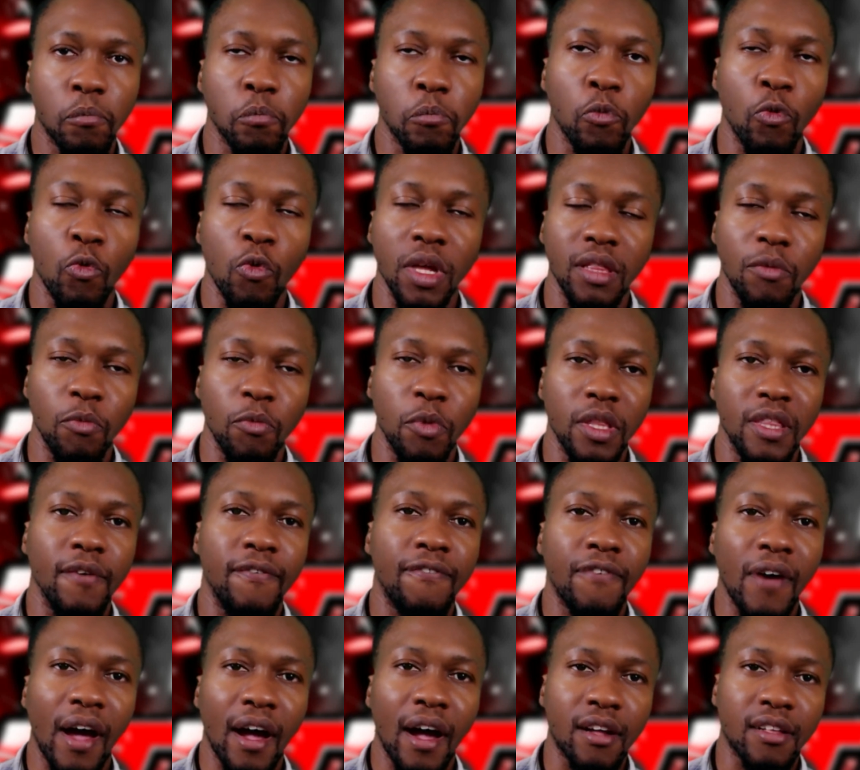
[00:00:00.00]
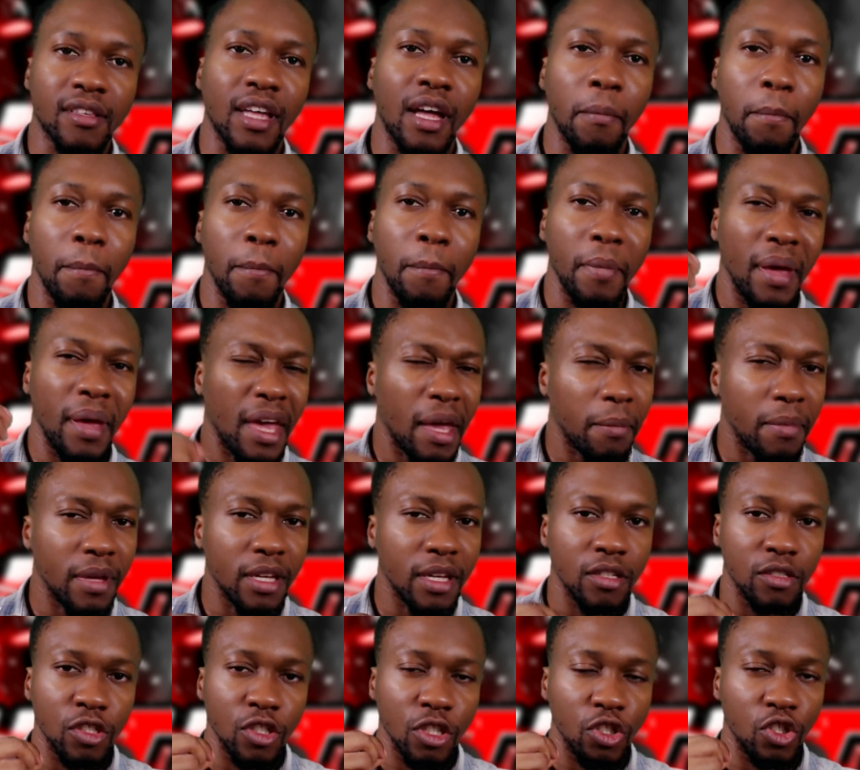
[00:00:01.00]
with the fact that
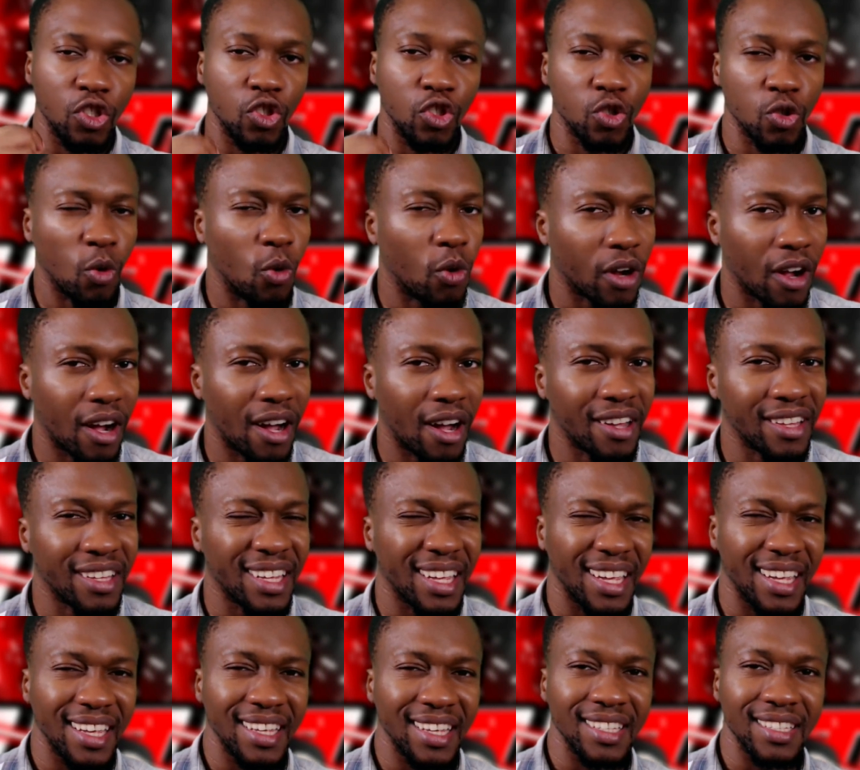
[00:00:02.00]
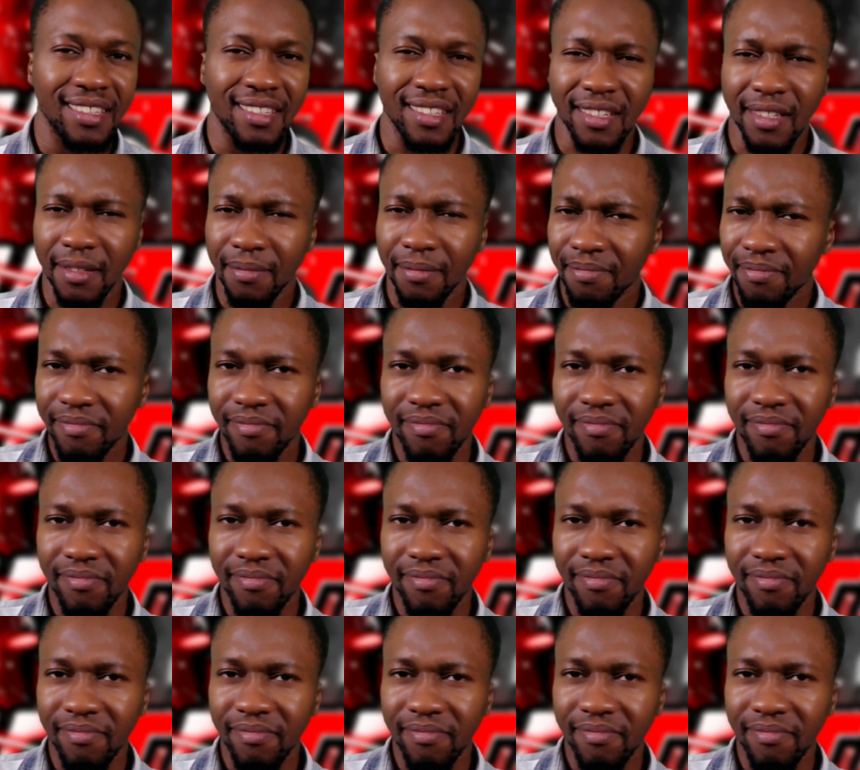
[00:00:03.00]
maybe the Jougan is